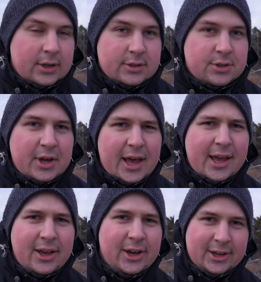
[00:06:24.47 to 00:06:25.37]

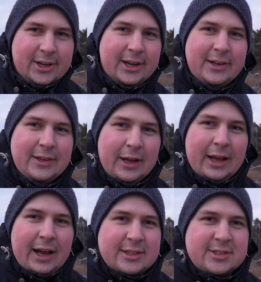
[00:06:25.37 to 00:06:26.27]
Today,
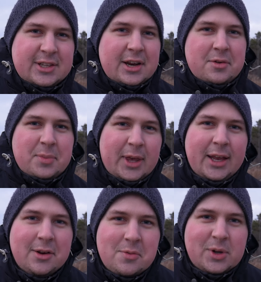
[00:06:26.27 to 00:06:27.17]
as I said in the
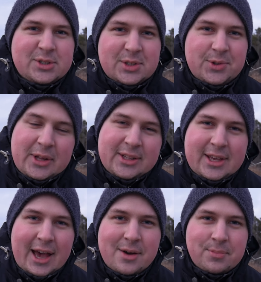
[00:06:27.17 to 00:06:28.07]
beginning, was a real
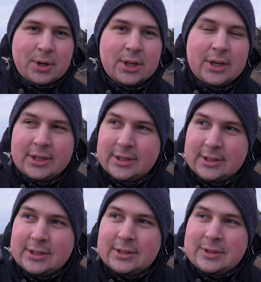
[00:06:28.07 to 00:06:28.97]
gamble,
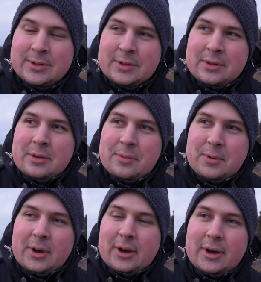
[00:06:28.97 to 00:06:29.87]

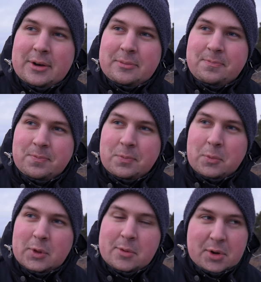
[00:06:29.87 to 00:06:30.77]

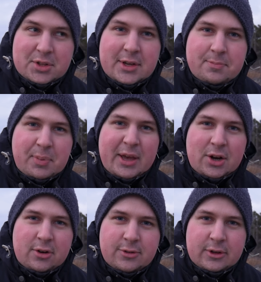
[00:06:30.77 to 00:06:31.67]
but I think it paid
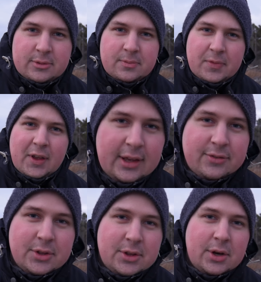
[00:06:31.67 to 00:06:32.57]
off.
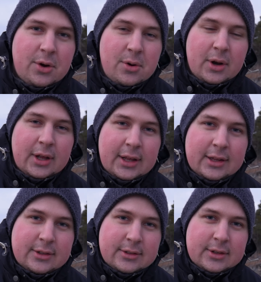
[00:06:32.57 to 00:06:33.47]
Even though
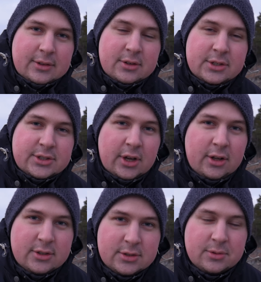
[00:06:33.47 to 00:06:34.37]
the
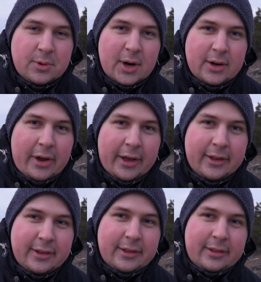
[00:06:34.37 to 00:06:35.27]
results were
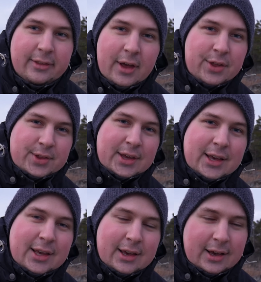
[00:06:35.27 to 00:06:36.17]

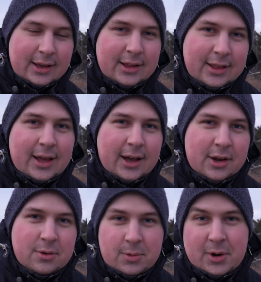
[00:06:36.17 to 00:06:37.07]
nothing like
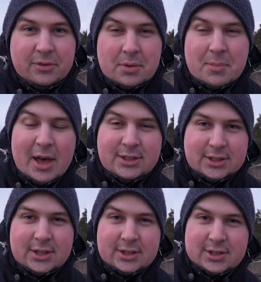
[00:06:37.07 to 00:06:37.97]
what I've
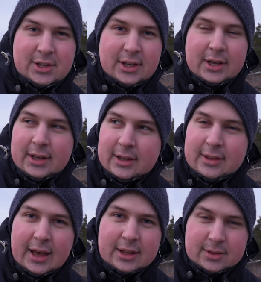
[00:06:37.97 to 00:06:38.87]
imagined
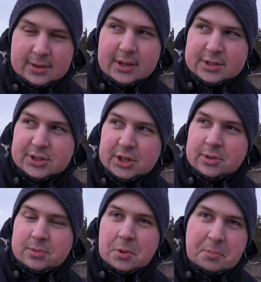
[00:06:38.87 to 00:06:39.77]
that this
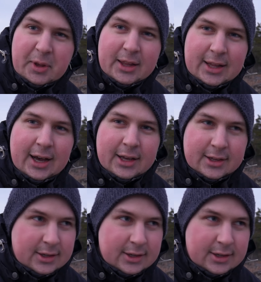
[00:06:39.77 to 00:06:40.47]
shoot would be like,